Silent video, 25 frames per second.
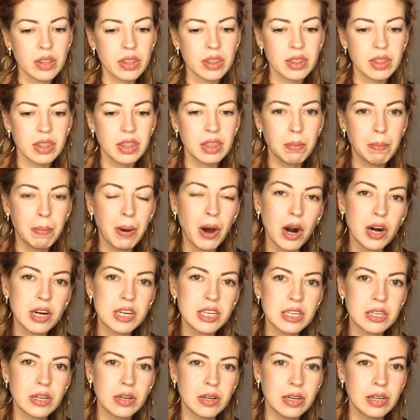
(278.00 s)
the
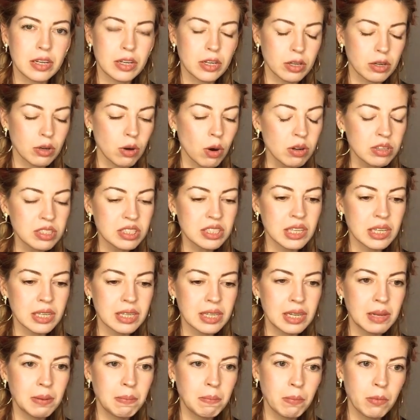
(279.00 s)
particle
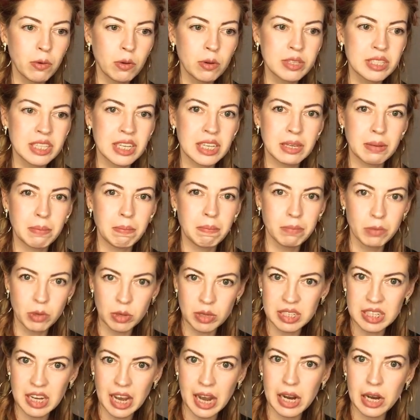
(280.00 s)
constantly multi
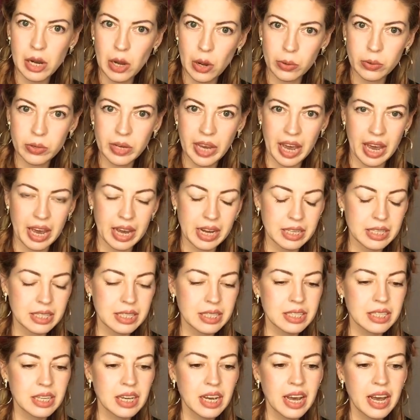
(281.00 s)

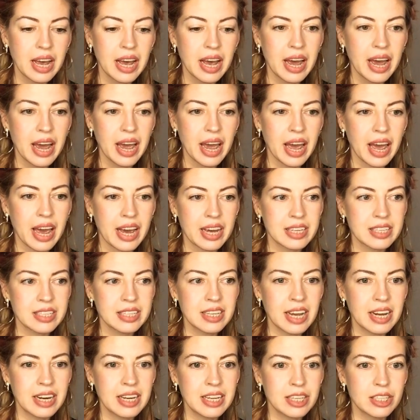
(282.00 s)
multi-locates and
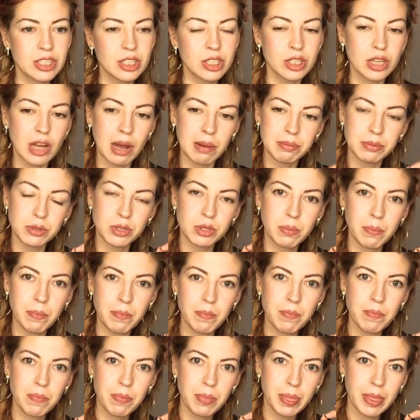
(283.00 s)
then it stops
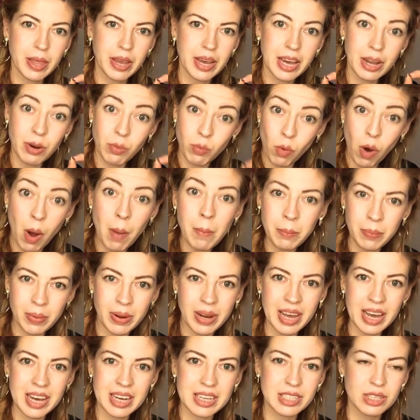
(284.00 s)
in one
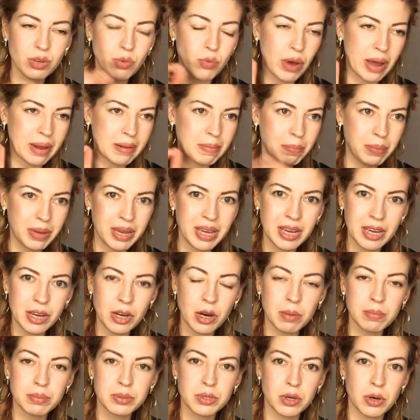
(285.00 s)
place when
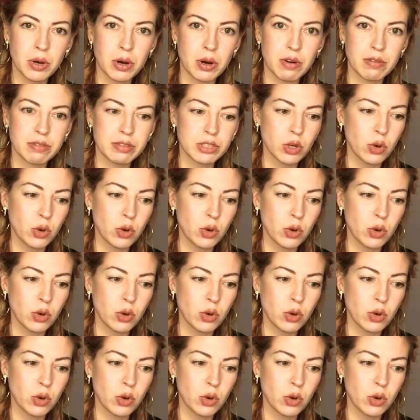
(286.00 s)
being observed.